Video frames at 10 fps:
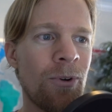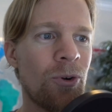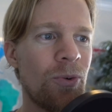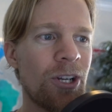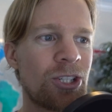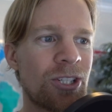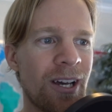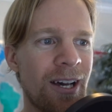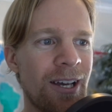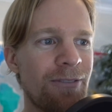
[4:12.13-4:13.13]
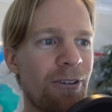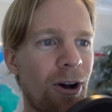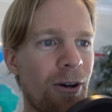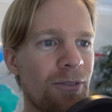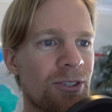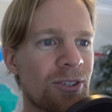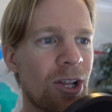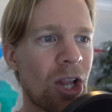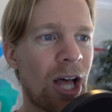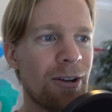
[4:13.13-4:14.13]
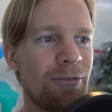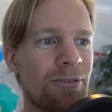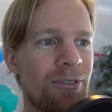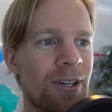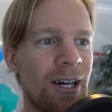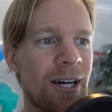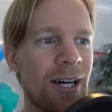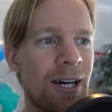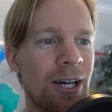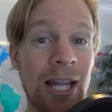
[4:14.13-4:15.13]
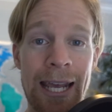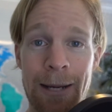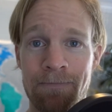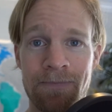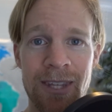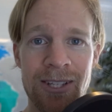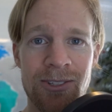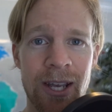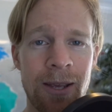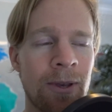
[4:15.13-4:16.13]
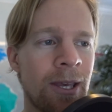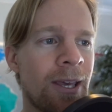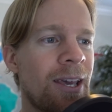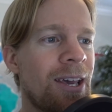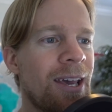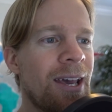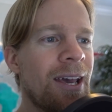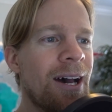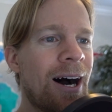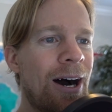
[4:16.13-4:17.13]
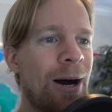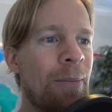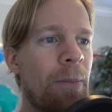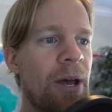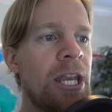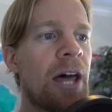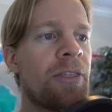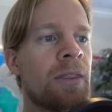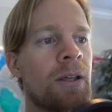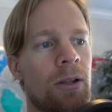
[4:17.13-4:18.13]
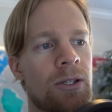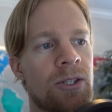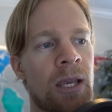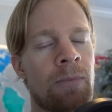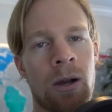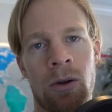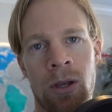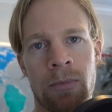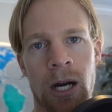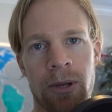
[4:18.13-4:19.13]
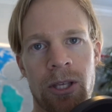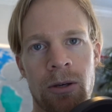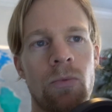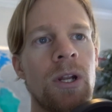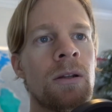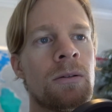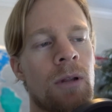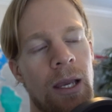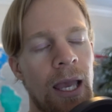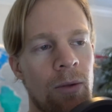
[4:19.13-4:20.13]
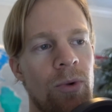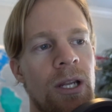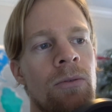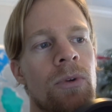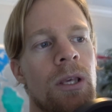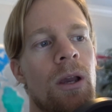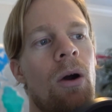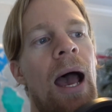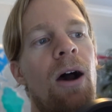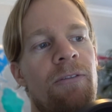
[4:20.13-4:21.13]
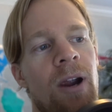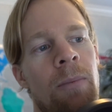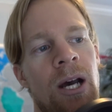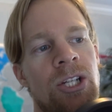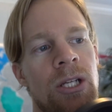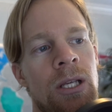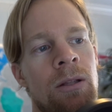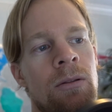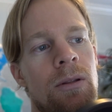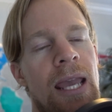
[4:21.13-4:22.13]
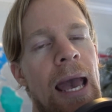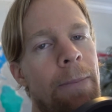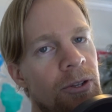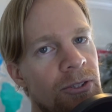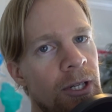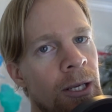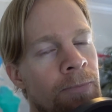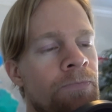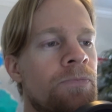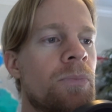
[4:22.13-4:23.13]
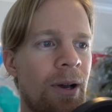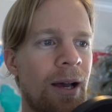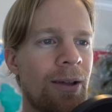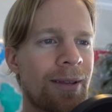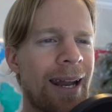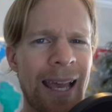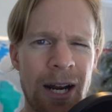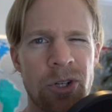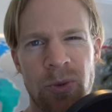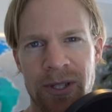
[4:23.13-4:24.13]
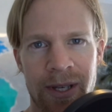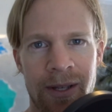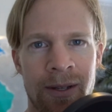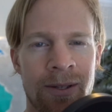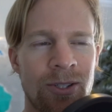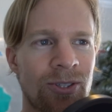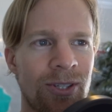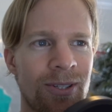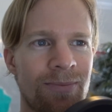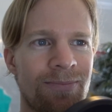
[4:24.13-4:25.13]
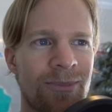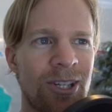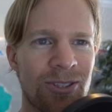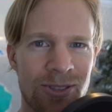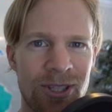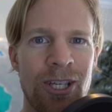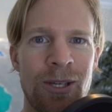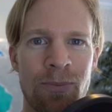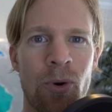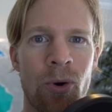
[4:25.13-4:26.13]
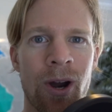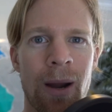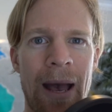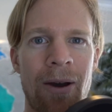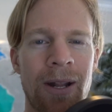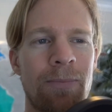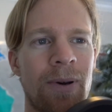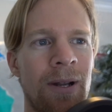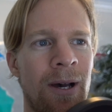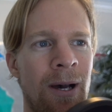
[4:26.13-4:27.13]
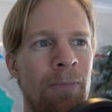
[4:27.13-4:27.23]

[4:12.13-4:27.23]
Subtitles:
which involves a lot of lamb, let's say, but nothing that looks like Mongolian barbecue. We didn't really go out very much in the capital city, and I kind of wish we did, just to see more about it. But